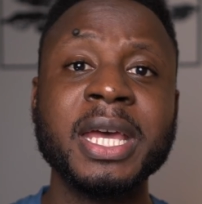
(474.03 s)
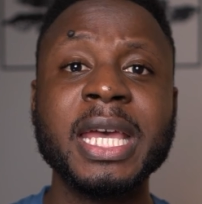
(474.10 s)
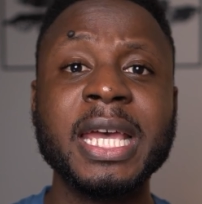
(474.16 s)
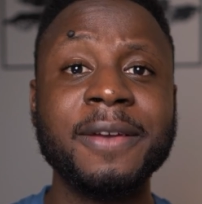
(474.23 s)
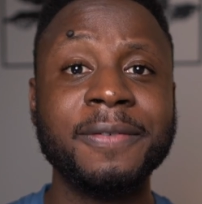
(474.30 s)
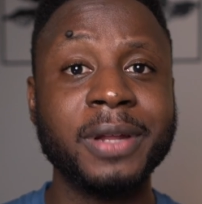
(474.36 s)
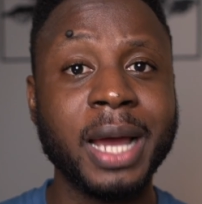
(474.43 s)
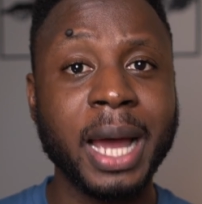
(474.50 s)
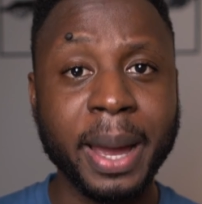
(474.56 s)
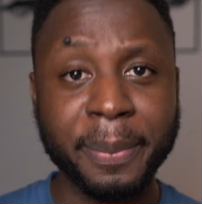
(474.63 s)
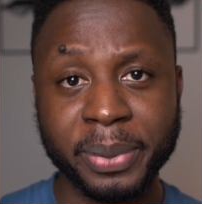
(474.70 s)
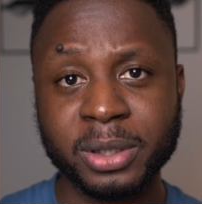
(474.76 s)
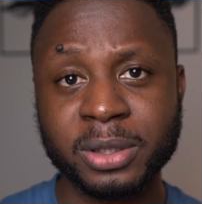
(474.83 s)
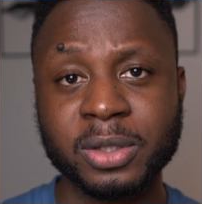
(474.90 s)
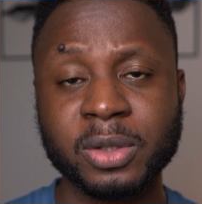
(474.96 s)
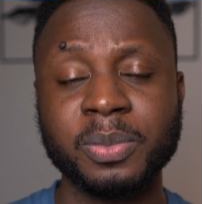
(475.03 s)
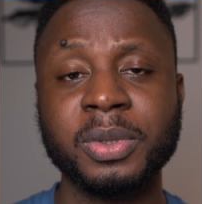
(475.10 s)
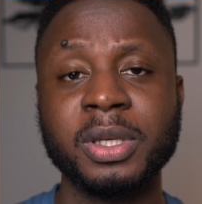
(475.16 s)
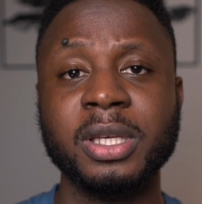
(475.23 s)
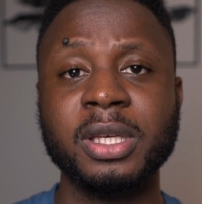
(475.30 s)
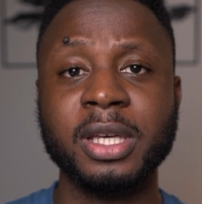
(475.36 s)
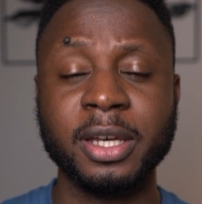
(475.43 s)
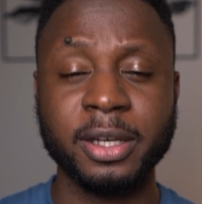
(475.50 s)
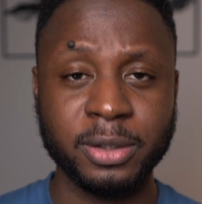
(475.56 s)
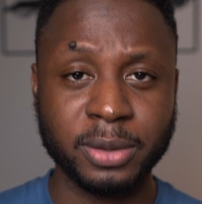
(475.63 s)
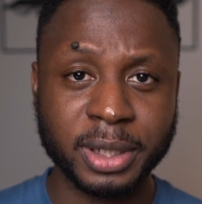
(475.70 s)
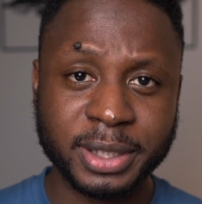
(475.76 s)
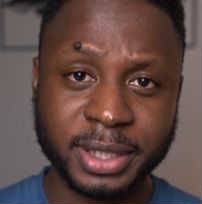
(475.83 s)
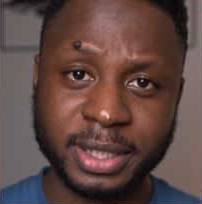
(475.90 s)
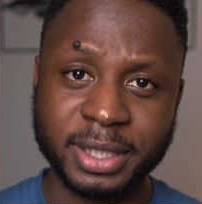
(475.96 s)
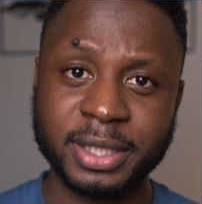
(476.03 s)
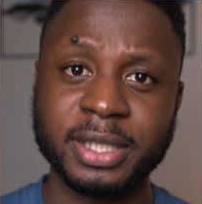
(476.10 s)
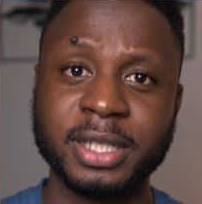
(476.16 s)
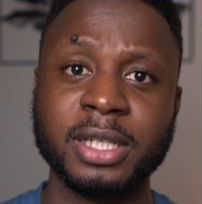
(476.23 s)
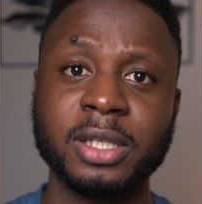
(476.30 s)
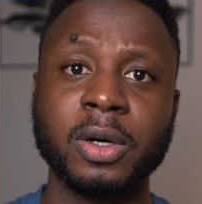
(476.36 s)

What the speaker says: If they happen to be a US citizen